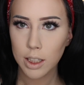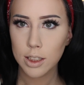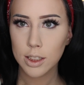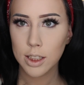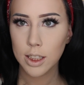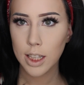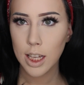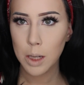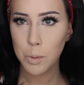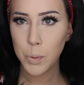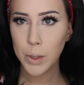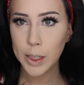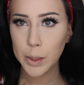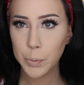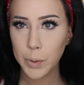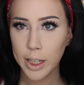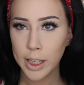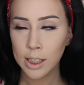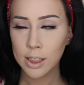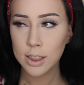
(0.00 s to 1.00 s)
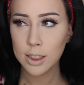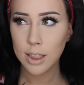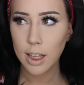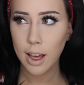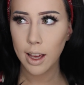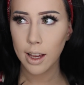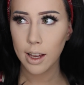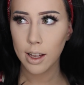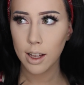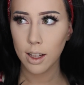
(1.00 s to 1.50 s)
Is to keep wearing wigs,
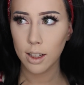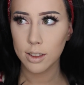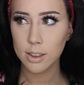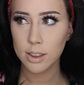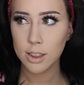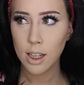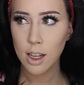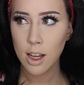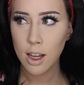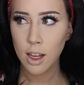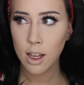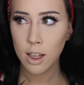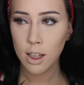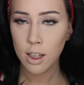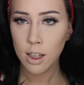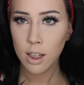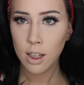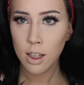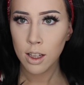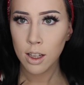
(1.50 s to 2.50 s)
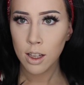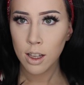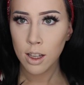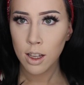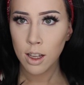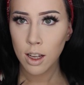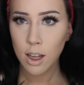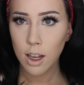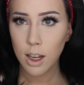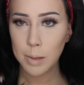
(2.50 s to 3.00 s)
and
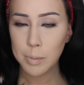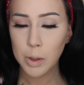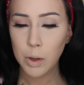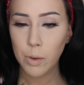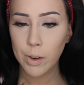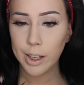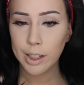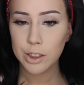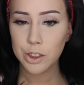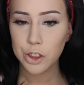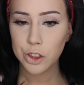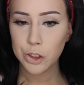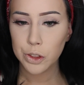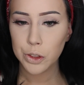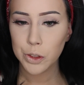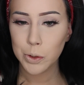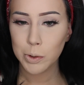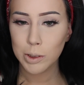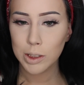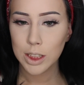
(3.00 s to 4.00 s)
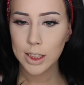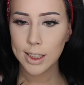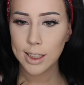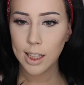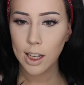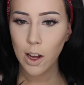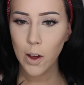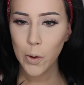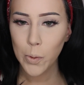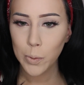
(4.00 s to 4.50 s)
I'm going to
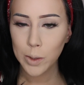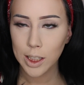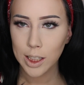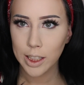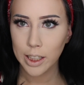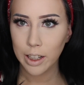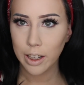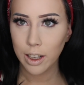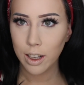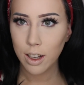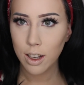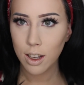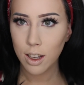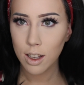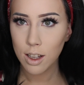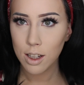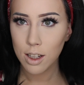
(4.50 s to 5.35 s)
slowly